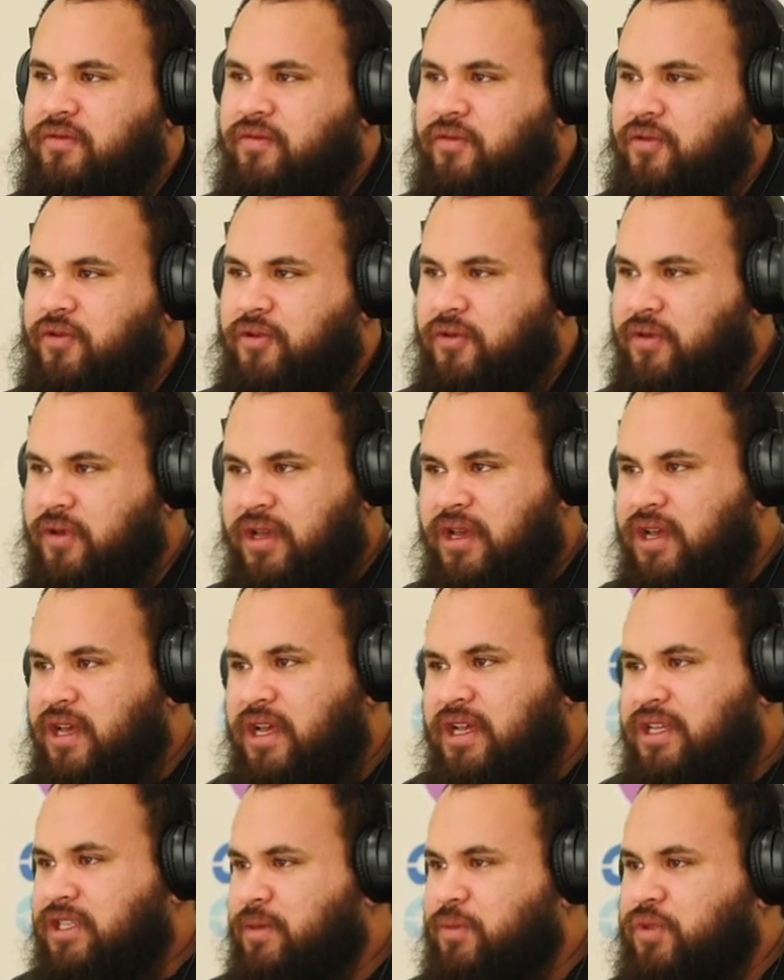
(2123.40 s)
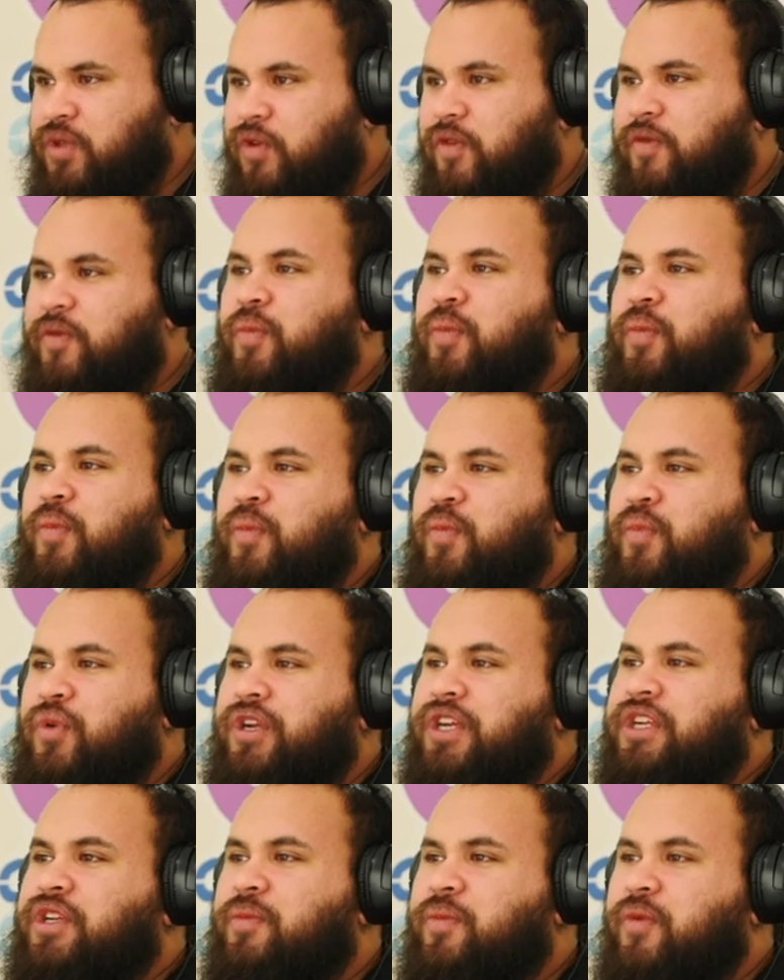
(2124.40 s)
through some sort of
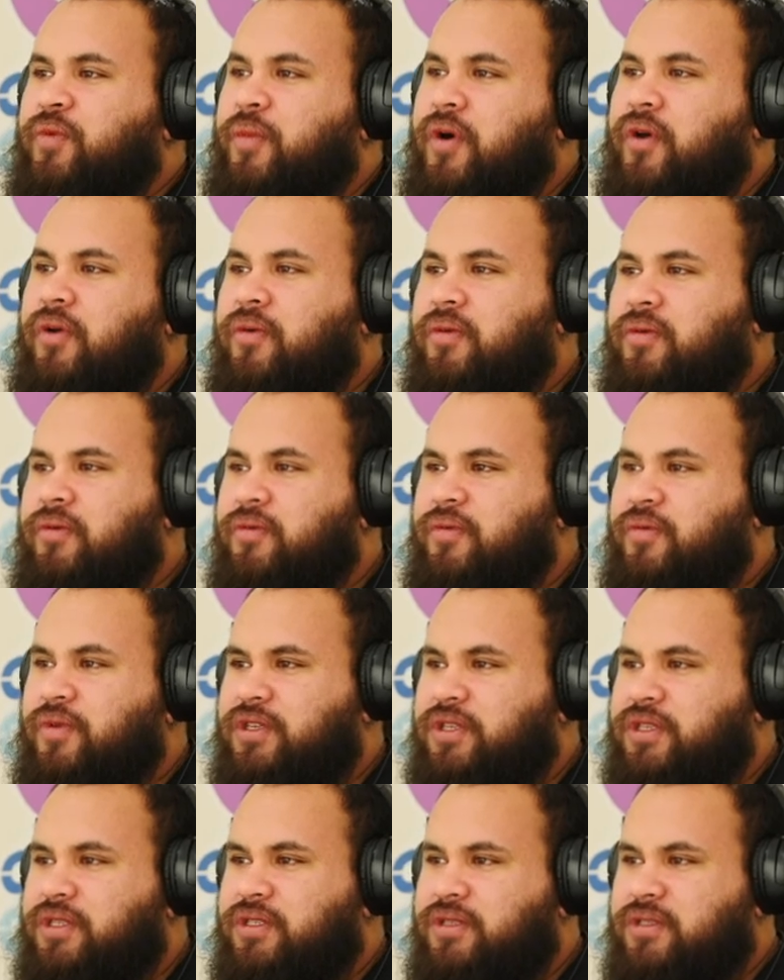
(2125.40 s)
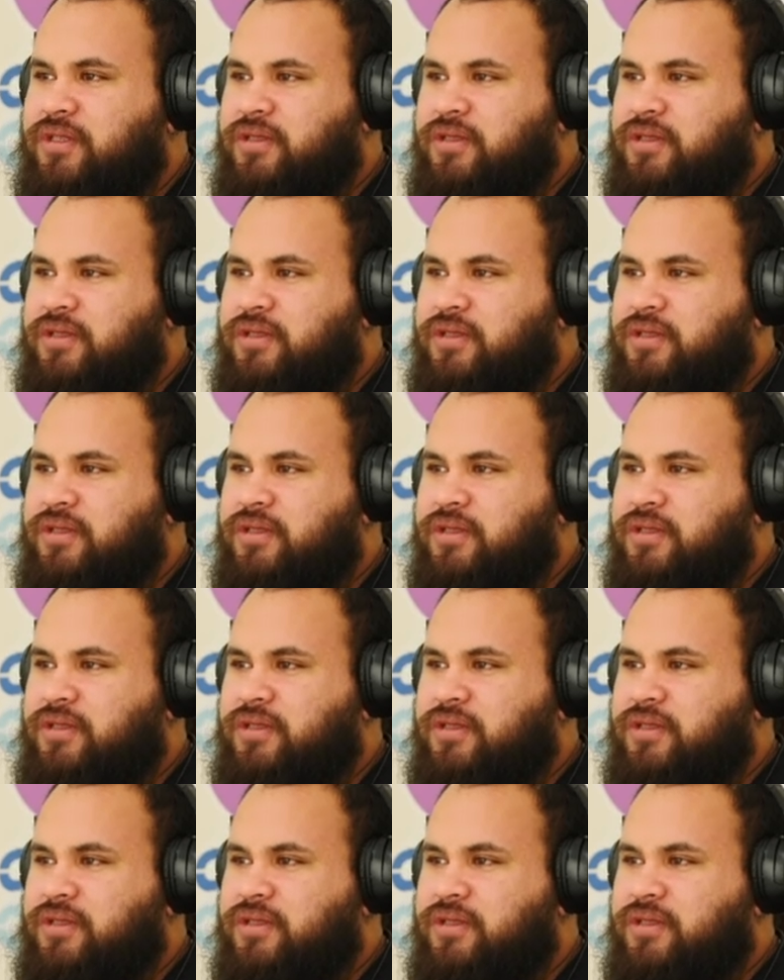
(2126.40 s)
predictable model, which is